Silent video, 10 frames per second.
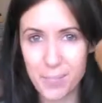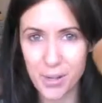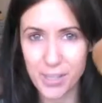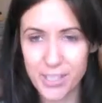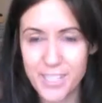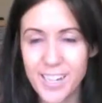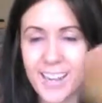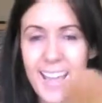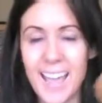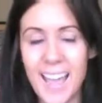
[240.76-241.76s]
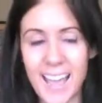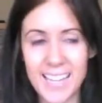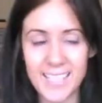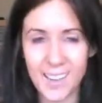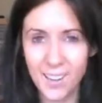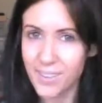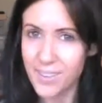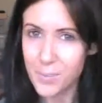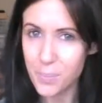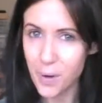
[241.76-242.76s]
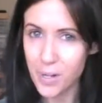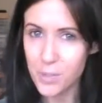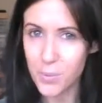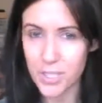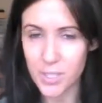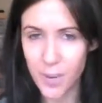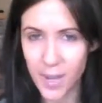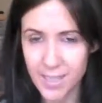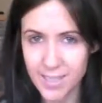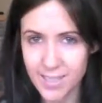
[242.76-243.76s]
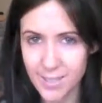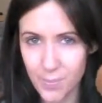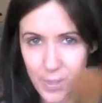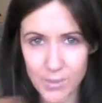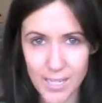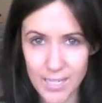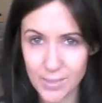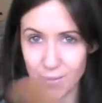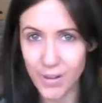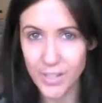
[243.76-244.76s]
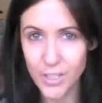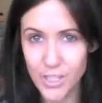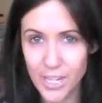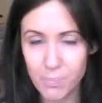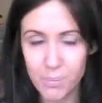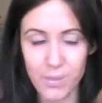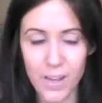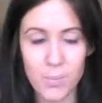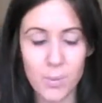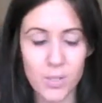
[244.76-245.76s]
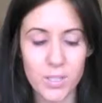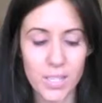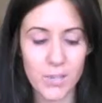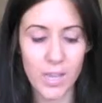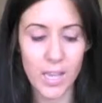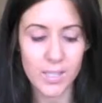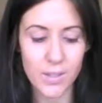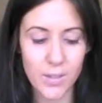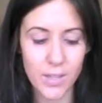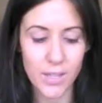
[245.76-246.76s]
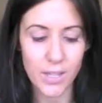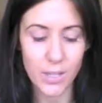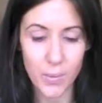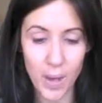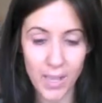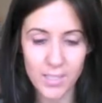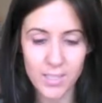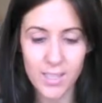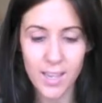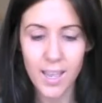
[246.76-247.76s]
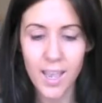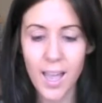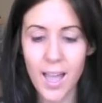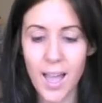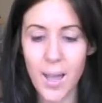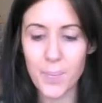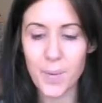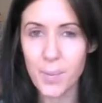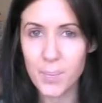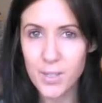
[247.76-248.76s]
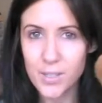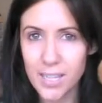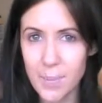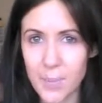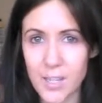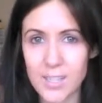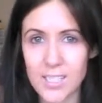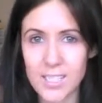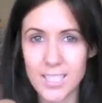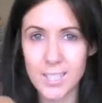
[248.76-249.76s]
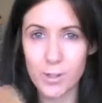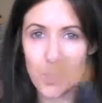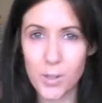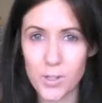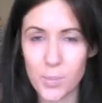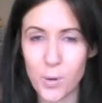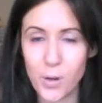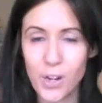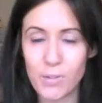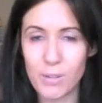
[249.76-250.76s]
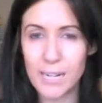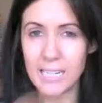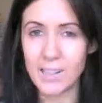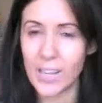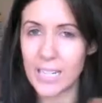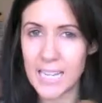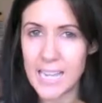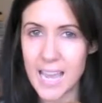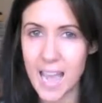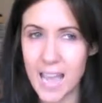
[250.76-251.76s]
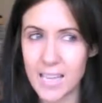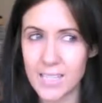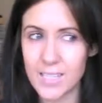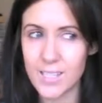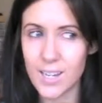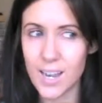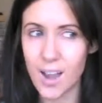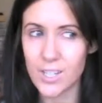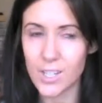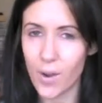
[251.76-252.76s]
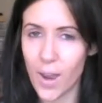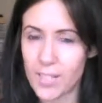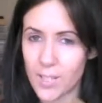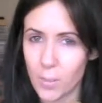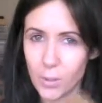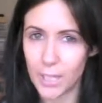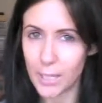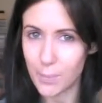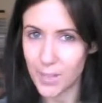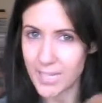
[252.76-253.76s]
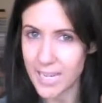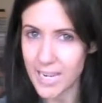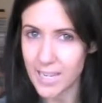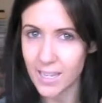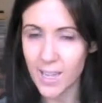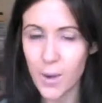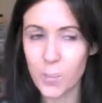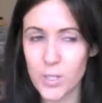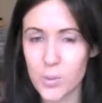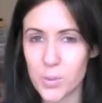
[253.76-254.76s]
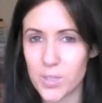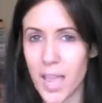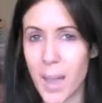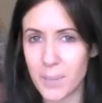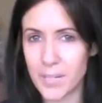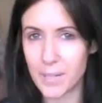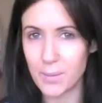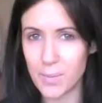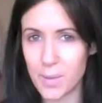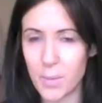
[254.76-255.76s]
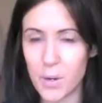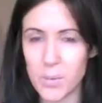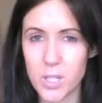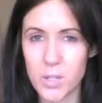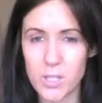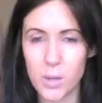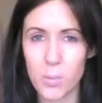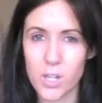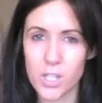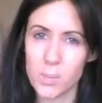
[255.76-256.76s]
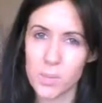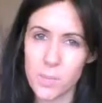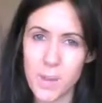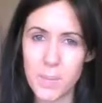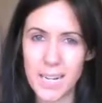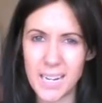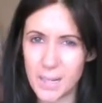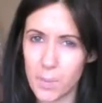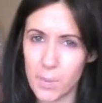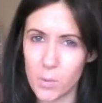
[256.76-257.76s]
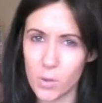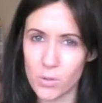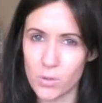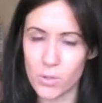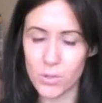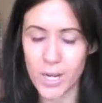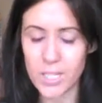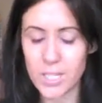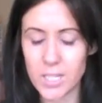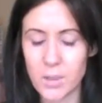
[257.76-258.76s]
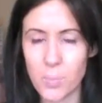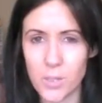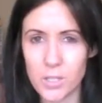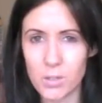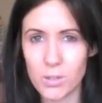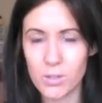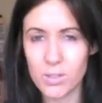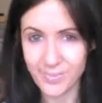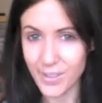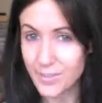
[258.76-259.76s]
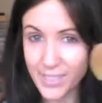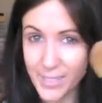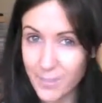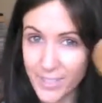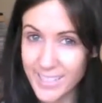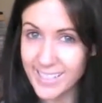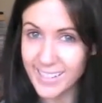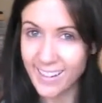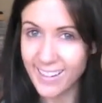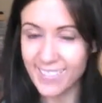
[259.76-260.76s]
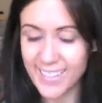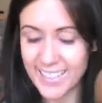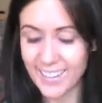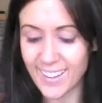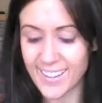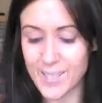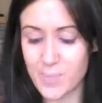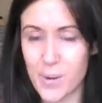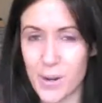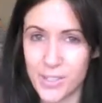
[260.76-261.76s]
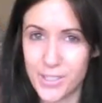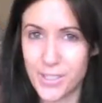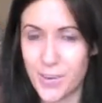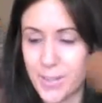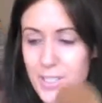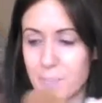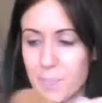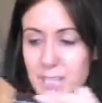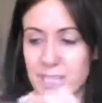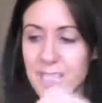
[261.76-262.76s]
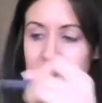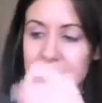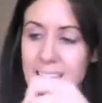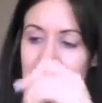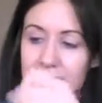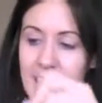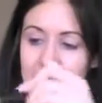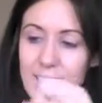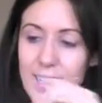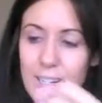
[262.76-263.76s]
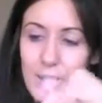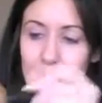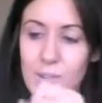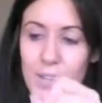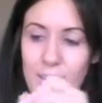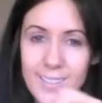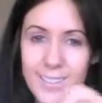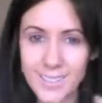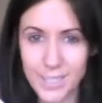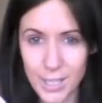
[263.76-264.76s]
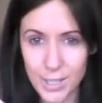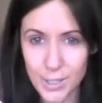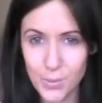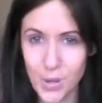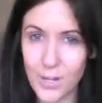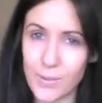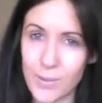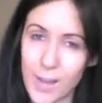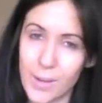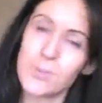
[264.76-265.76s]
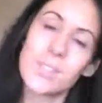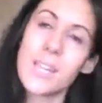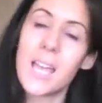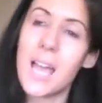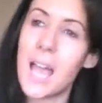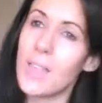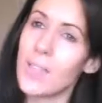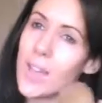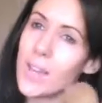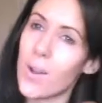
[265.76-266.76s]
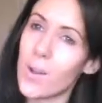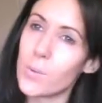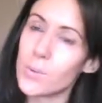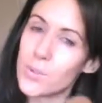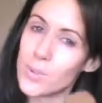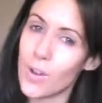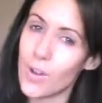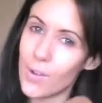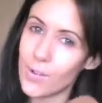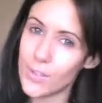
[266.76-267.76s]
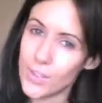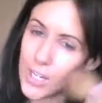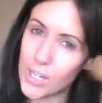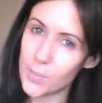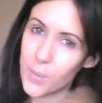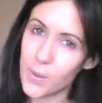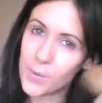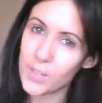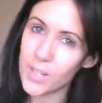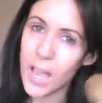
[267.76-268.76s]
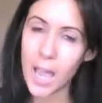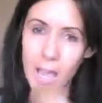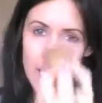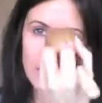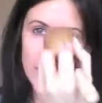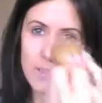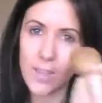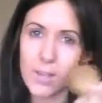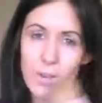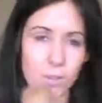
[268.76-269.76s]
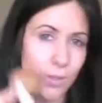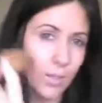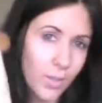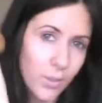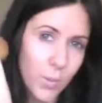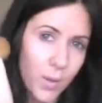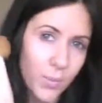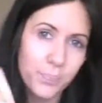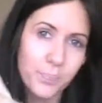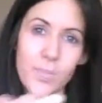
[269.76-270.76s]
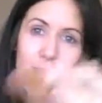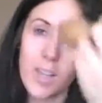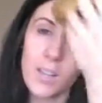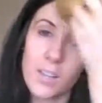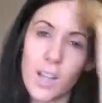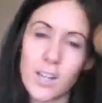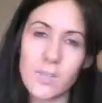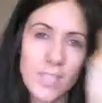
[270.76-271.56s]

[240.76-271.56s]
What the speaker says: brush, and I like this brush, which is by Essence of Beauty. It's very cheap, available in CVS in the US. I'm using it because it distributes the product really lightly and I don't end up looking muddy, which was happening with me when I was using a brush that was maybe a little bit more concentrated in the bristles. And for some reason I really like this brush, so I just basically take it in the Laguna, swirl it round, and then I will start on a cheekbone and then I'll do the other one, kind of a